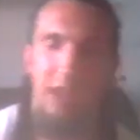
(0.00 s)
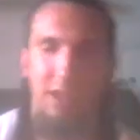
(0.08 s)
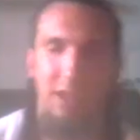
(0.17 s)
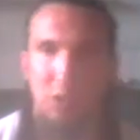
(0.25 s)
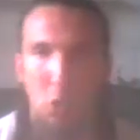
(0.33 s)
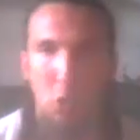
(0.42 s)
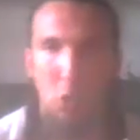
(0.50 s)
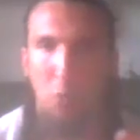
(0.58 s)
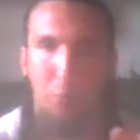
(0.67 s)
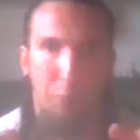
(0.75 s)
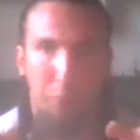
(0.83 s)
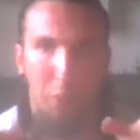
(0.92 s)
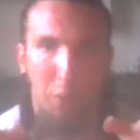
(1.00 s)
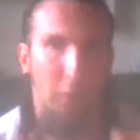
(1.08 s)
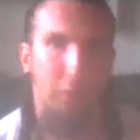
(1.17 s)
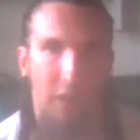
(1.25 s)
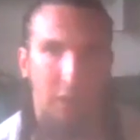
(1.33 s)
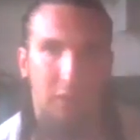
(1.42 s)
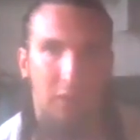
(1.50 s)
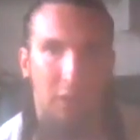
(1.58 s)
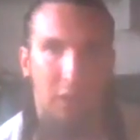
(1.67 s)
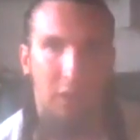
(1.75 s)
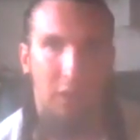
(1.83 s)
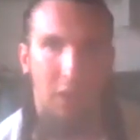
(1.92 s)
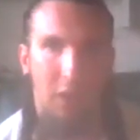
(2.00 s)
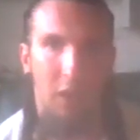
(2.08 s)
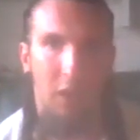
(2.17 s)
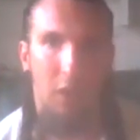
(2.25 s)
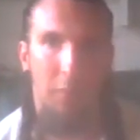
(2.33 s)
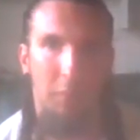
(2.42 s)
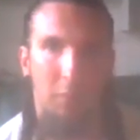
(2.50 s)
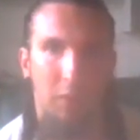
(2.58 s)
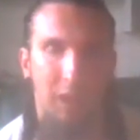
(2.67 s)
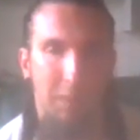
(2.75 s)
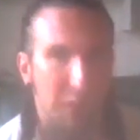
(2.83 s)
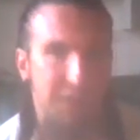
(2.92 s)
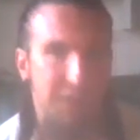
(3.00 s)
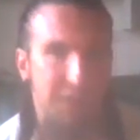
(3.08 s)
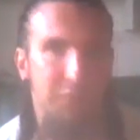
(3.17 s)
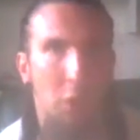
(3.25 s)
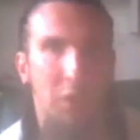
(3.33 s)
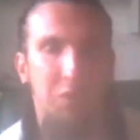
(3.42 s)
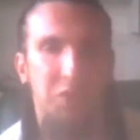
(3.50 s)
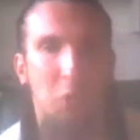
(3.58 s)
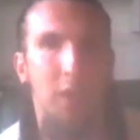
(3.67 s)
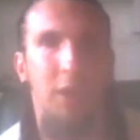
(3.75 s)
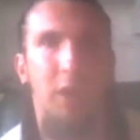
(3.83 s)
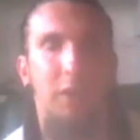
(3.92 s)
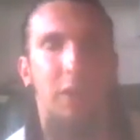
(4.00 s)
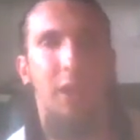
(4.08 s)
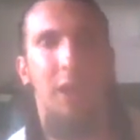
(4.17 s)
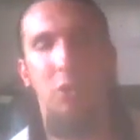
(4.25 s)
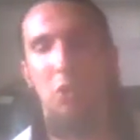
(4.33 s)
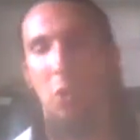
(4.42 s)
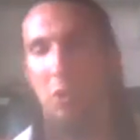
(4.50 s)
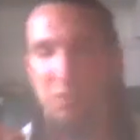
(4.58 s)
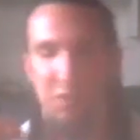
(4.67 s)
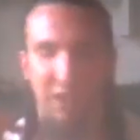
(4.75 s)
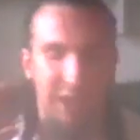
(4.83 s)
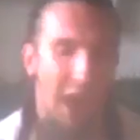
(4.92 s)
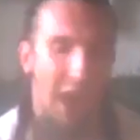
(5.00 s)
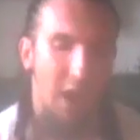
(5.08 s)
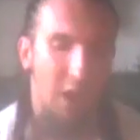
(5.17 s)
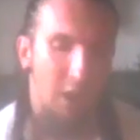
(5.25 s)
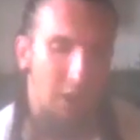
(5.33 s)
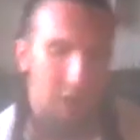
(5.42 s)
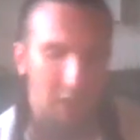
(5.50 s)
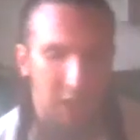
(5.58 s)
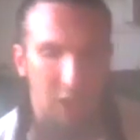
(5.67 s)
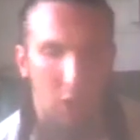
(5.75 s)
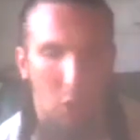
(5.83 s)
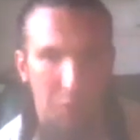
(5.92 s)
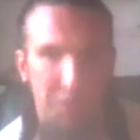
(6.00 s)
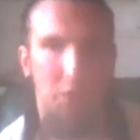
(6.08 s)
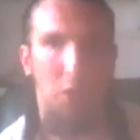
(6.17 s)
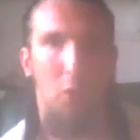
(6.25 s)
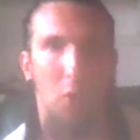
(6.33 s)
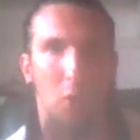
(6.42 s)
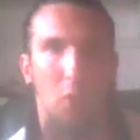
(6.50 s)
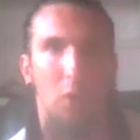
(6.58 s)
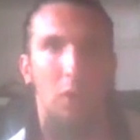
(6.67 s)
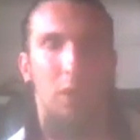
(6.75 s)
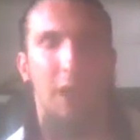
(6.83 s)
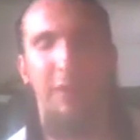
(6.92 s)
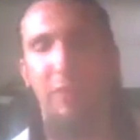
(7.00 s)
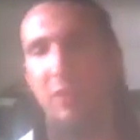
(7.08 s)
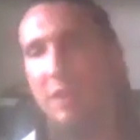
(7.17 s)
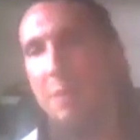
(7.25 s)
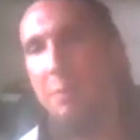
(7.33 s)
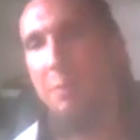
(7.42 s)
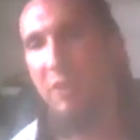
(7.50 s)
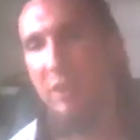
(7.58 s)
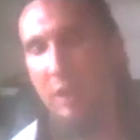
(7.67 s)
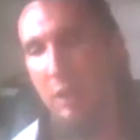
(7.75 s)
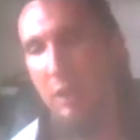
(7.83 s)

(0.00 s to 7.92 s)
too perfect. Um, he must have known he was doing it. And Jonas was like, yeah. He also, I forgot the name of the king,